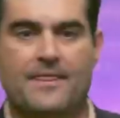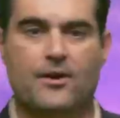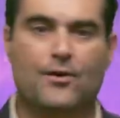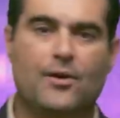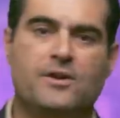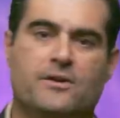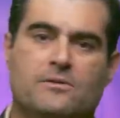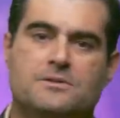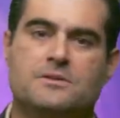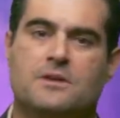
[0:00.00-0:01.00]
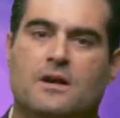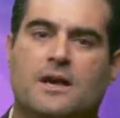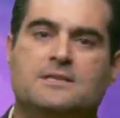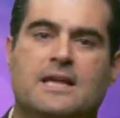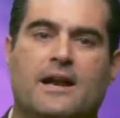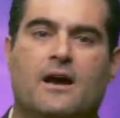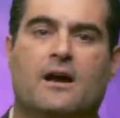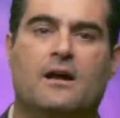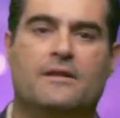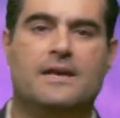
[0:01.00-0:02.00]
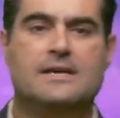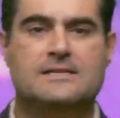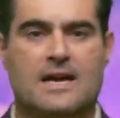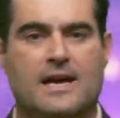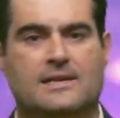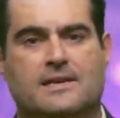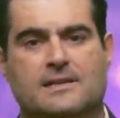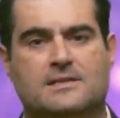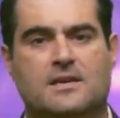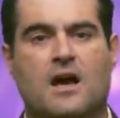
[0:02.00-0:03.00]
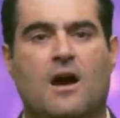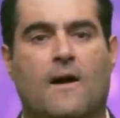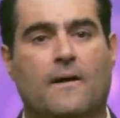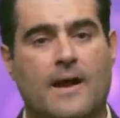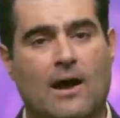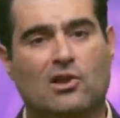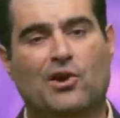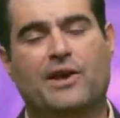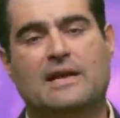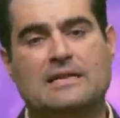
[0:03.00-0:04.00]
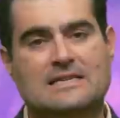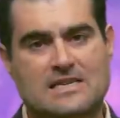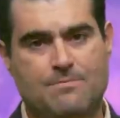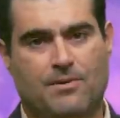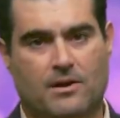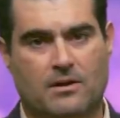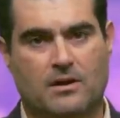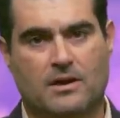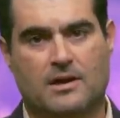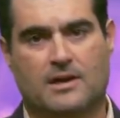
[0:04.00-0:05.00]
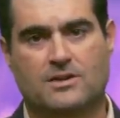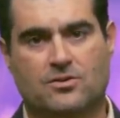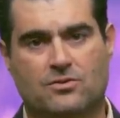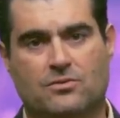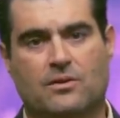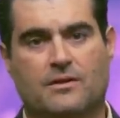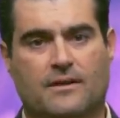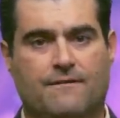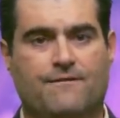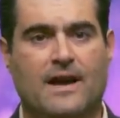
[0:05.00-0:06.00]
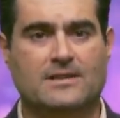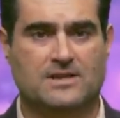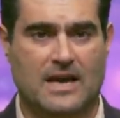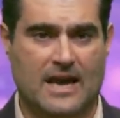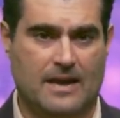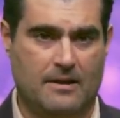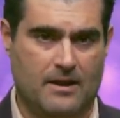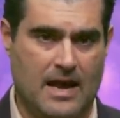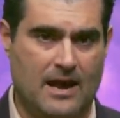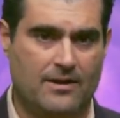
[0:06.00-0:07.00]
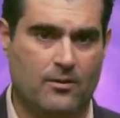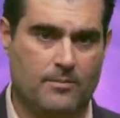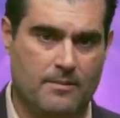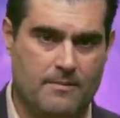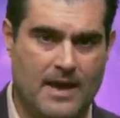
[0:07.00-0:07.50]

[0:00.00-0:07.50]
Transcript: And the good news is that these scientists are now looking deeper into the effects and how they would be